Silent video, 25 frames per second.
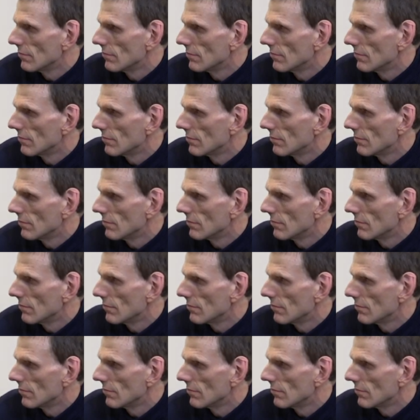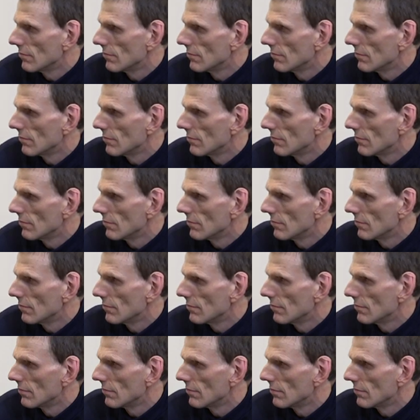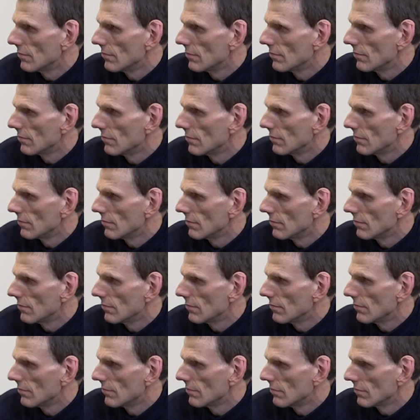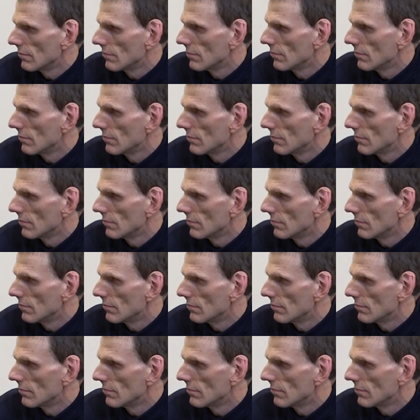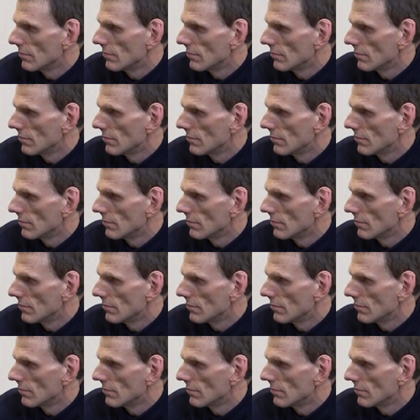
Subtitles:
(silent)